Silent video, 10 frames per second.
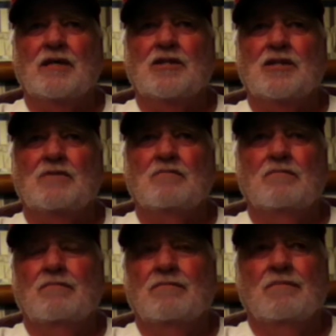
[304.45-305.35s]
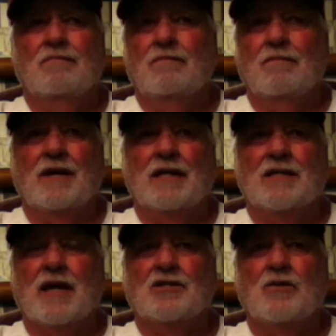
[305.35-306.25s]
And that's
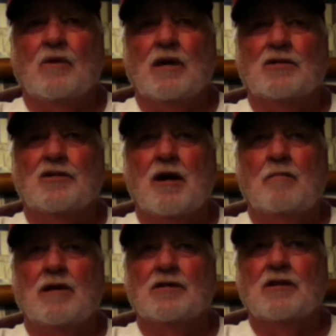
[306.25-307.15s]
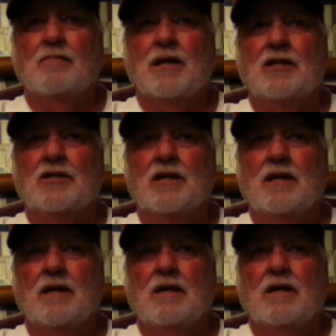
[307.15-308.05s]
how she was, stubborn as could be. She
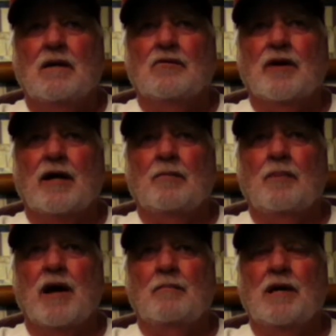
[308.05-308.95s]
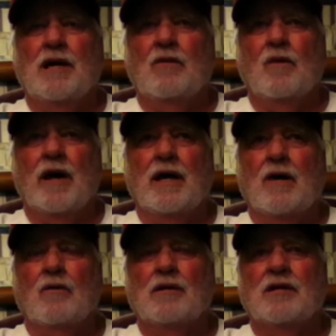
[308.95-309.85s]
tried to pay me anyway, and
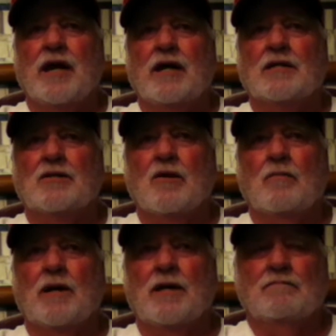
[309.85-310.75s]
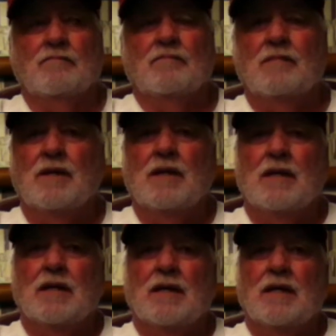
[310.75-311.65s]
I wouldn't take it. So, but
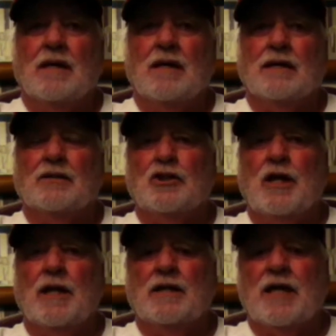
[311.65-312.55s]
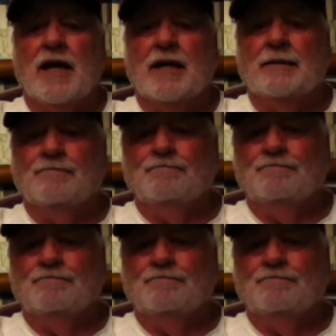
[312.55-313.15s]
she didn't take it.